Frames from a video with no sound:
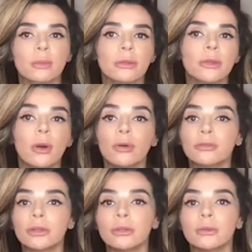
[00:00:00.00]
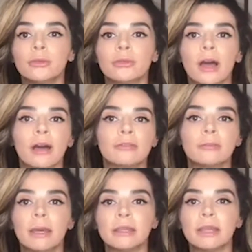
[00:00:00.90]
with the overuse of
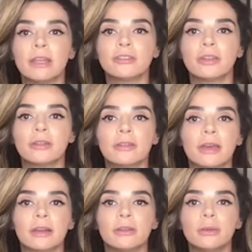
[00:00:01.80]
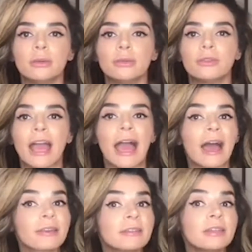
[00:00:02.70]
medications that are used
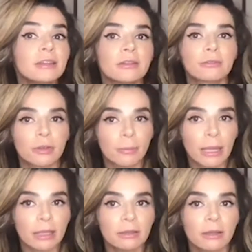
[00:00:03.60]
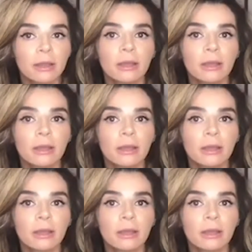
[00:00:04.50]
as needed for pain.